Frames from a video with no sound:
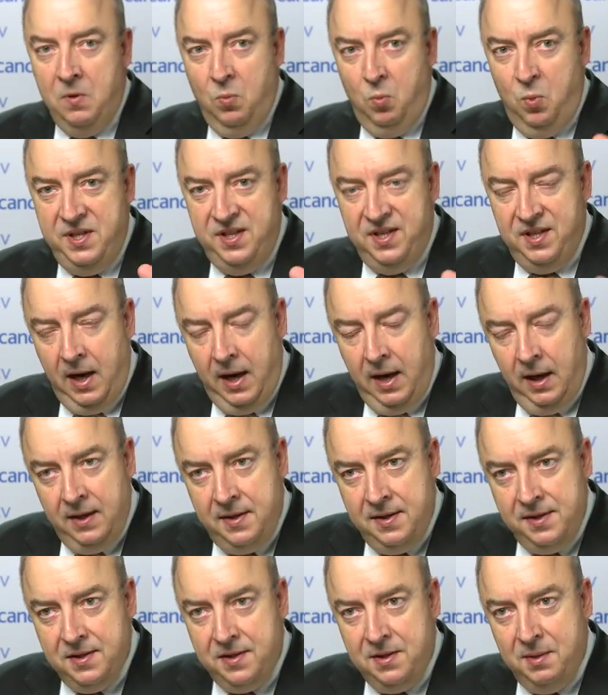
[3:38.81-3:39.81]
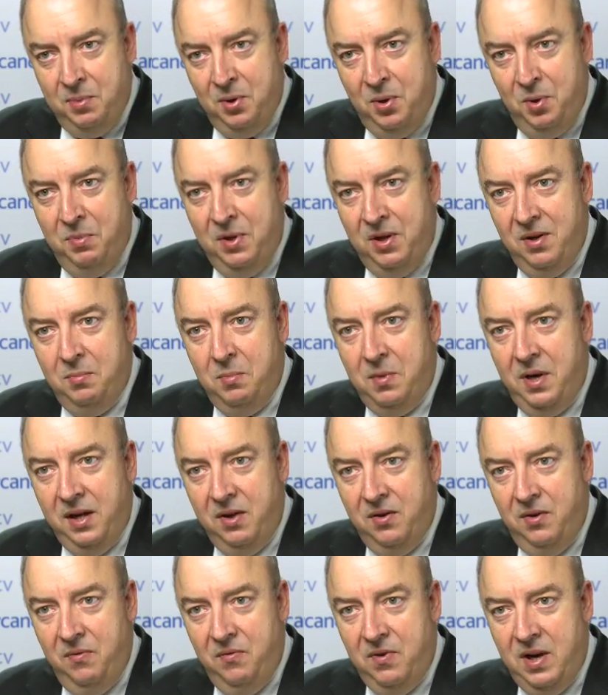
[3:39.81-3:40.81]
We silence the bone marrow
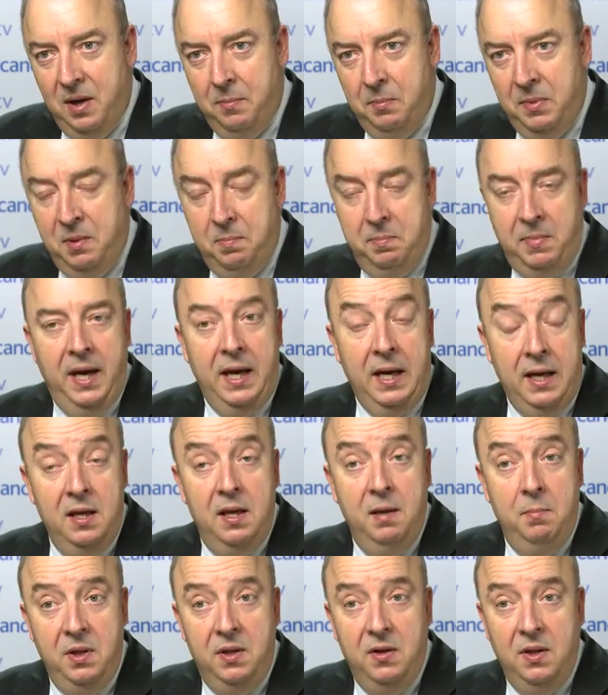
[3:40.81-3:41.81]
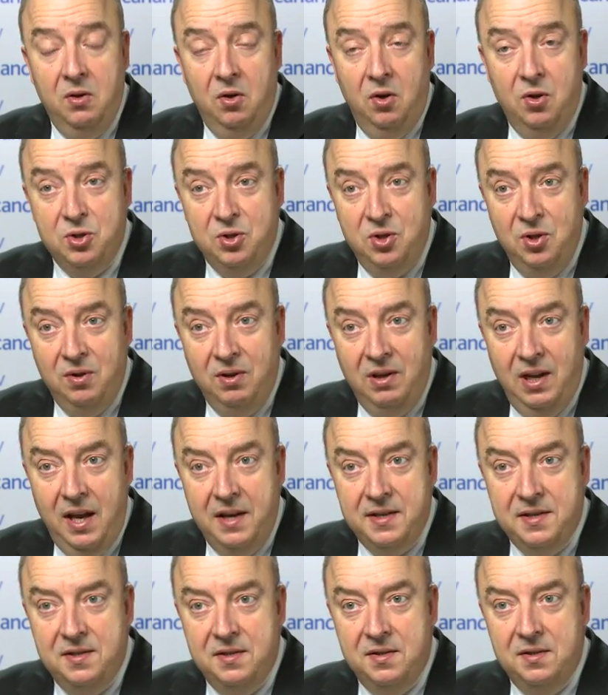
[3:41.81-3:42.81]
microenvironment by inhibiting
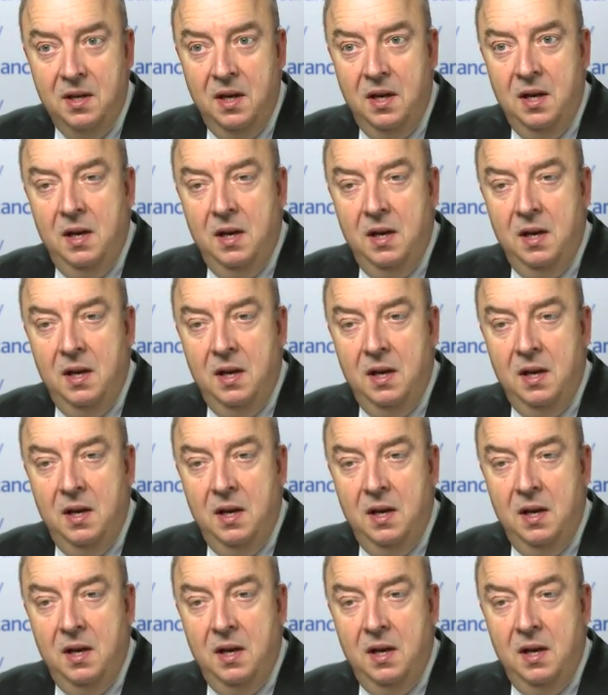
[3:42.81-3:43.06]
osteoclasts,